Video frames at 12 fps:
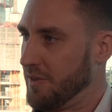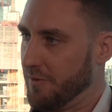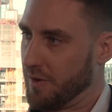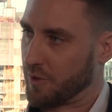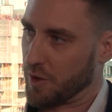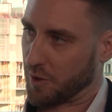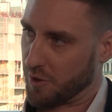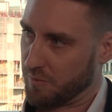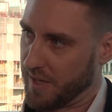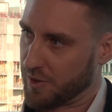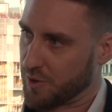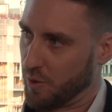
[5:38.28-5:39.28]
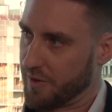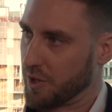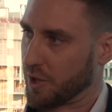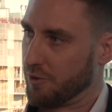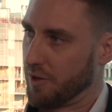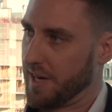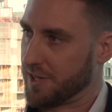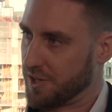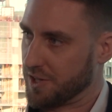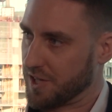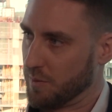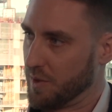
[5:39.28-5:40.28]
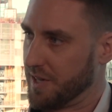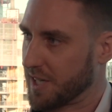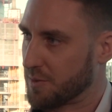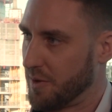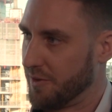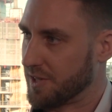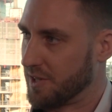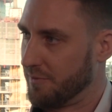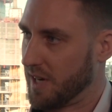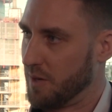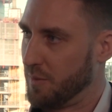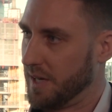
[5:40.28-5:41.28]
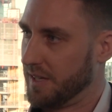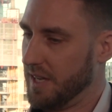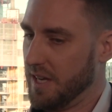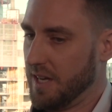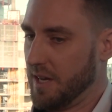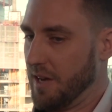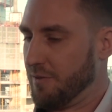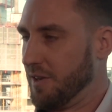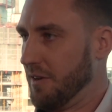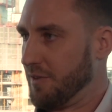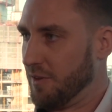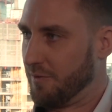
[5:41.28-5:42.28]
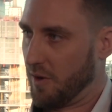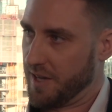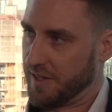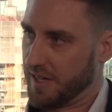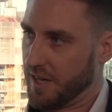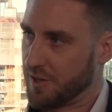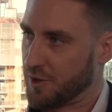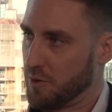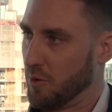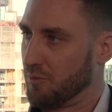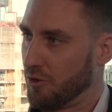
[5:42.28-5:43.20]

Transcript: you've got a good mentor, you've got a good relationship with an experienced developer, if you find a suitable